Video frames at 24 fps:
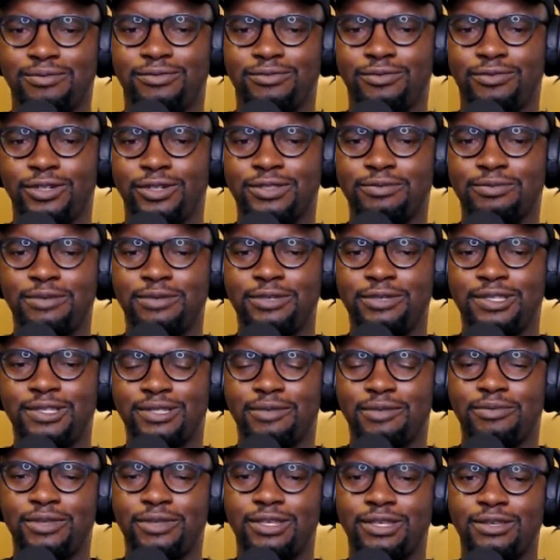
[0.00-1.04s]
what's maybe
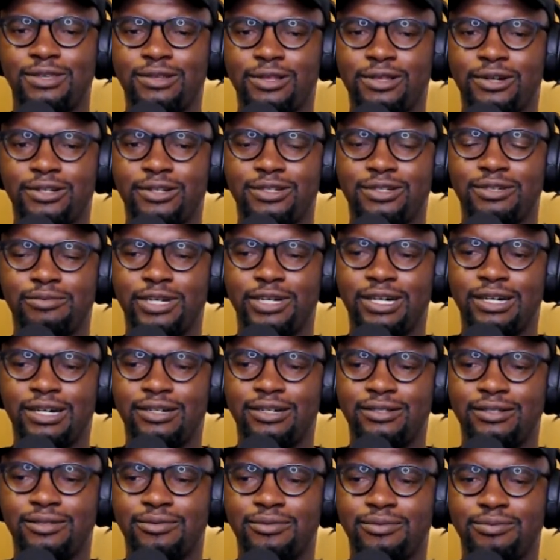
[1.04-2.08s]
something you learned
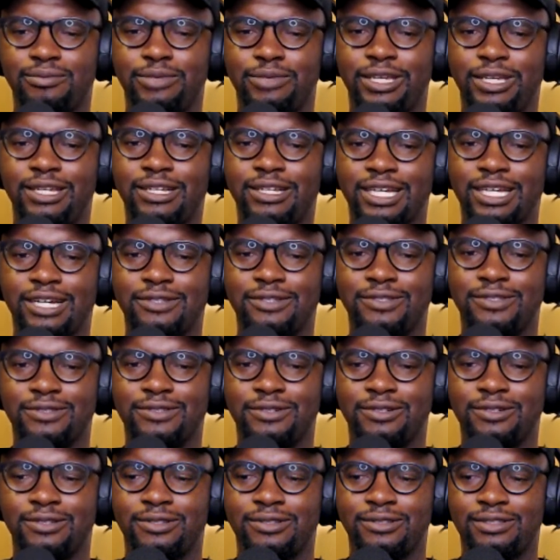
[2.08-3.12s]
about being a
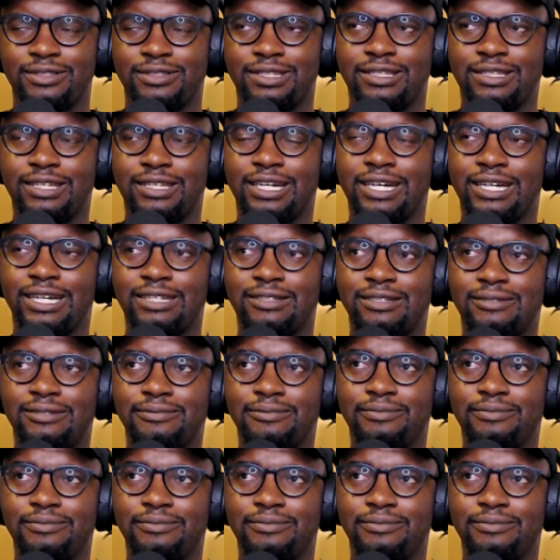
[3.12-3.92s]
counselor that